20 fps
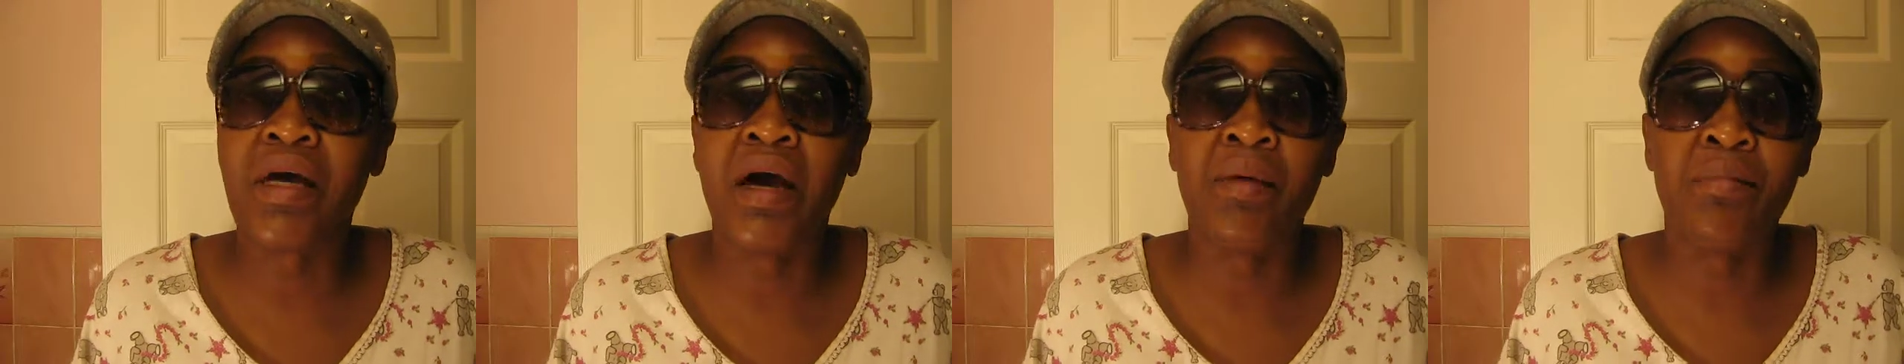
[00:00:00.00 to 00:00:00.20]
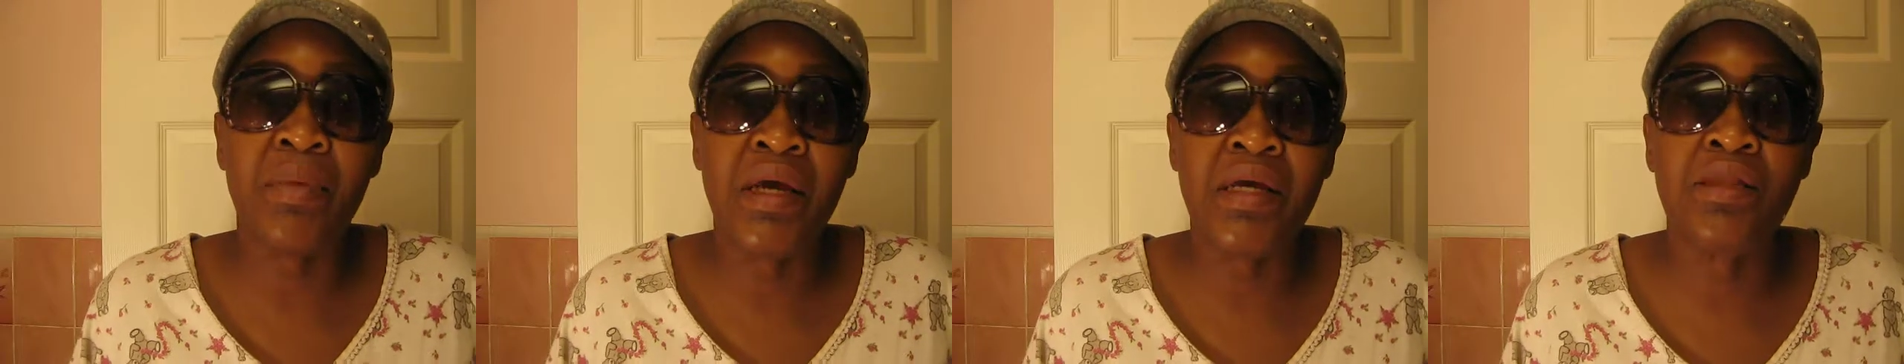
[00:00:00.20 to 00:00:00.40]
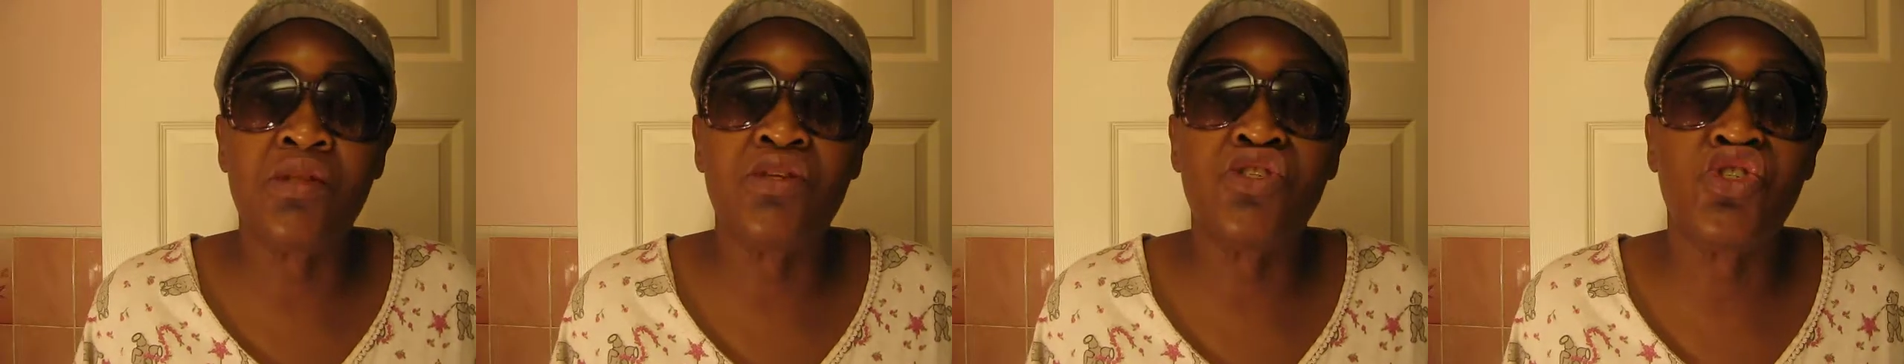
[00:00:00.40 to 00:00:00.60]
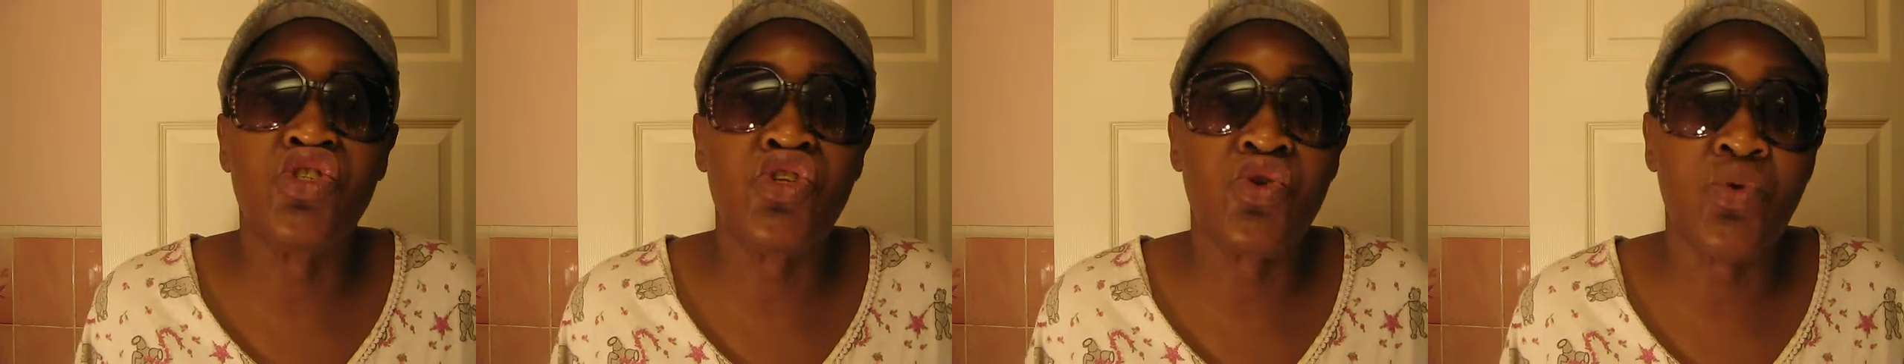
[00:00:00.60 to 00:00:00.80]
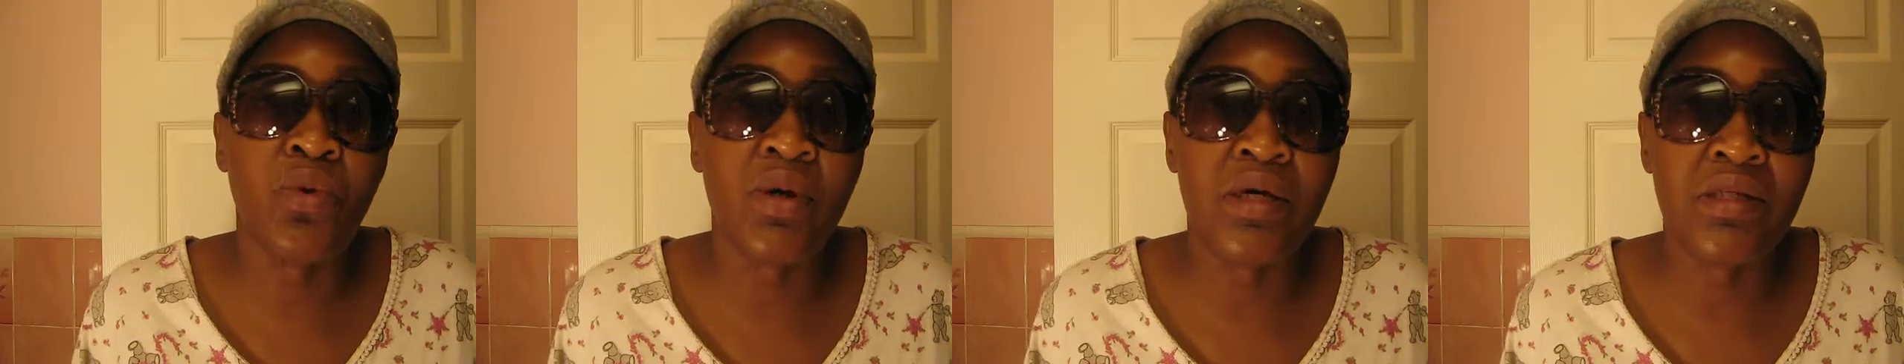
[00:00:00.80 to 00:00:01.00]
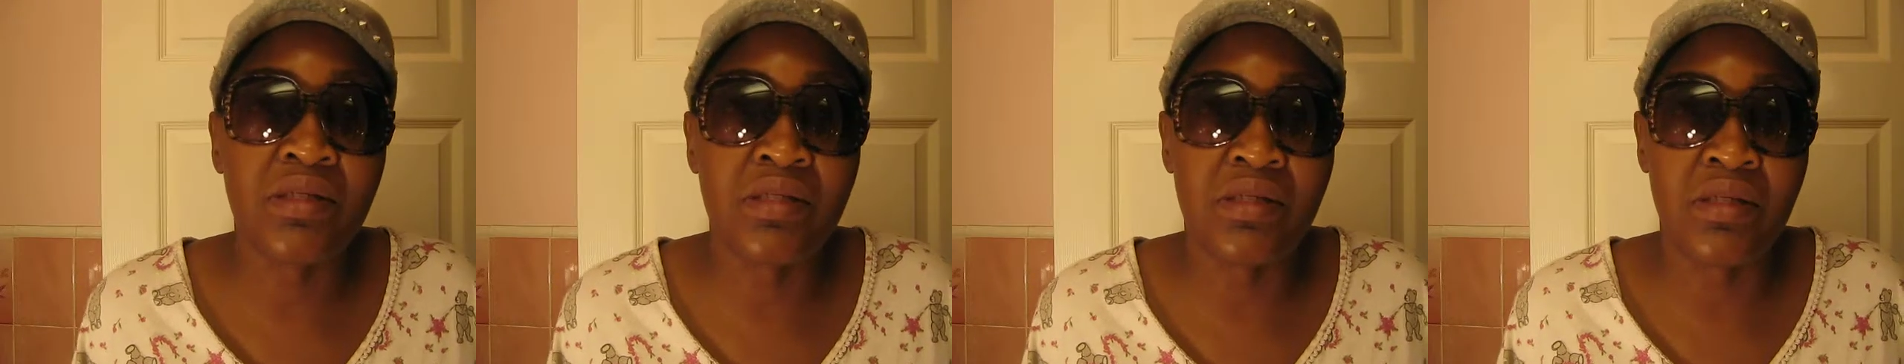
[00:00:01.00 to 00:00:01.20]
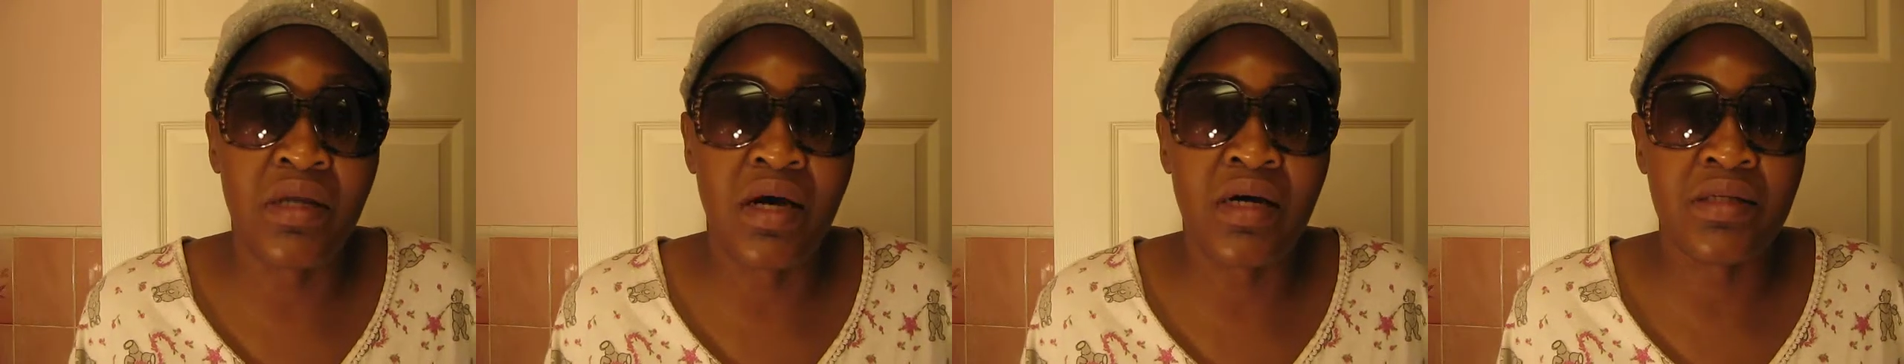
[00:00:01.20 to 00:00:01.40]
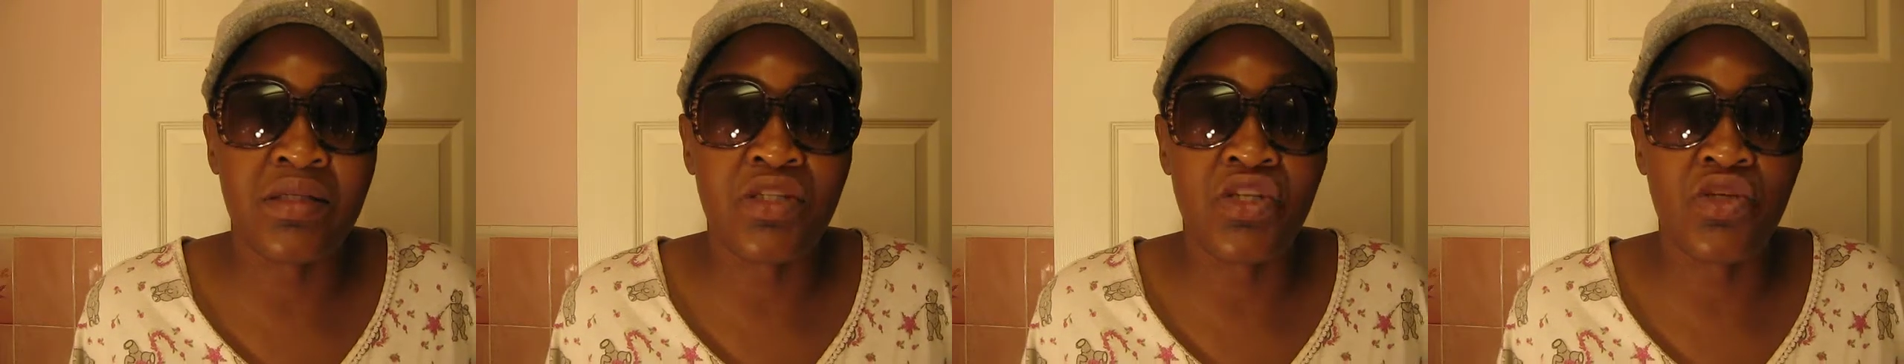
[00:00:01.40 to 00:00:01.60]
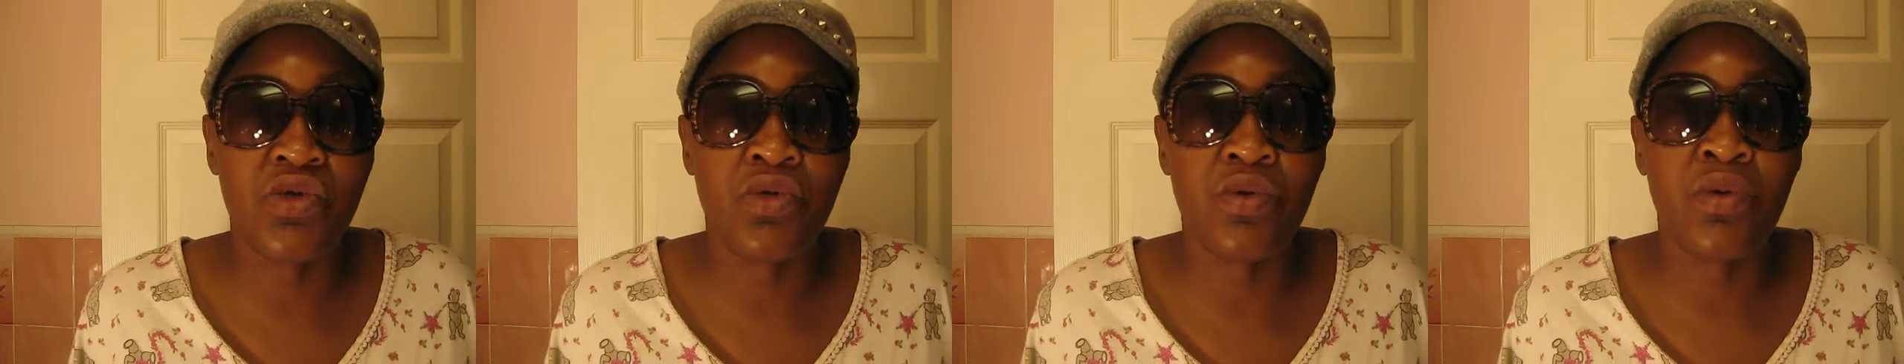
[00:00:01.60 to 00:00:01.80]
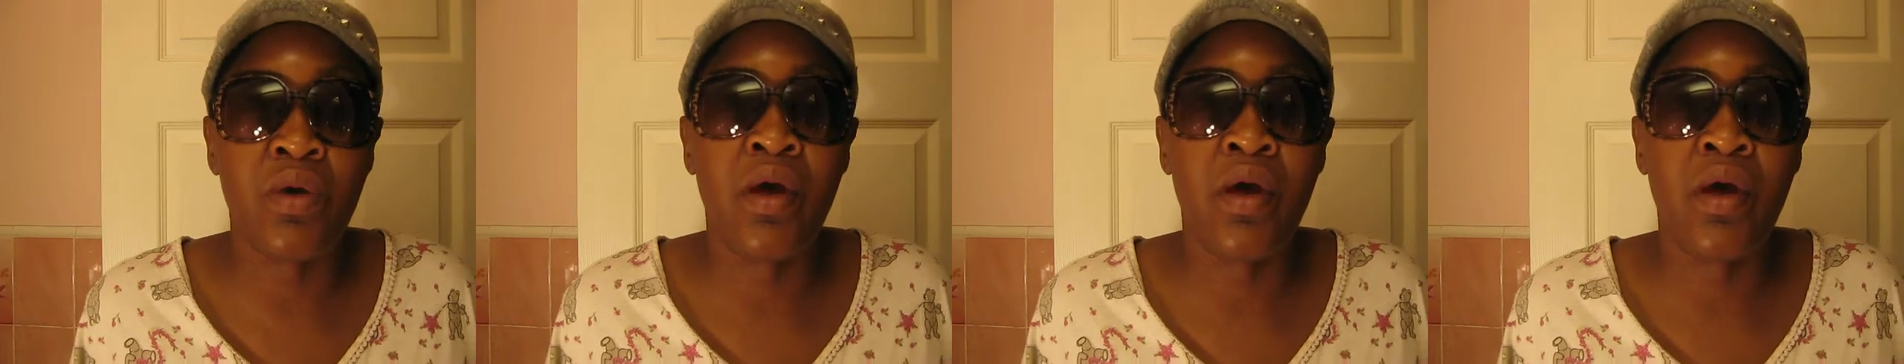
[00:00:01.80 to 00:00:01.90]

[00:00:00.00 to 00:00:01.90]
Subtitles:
I make the choice not to.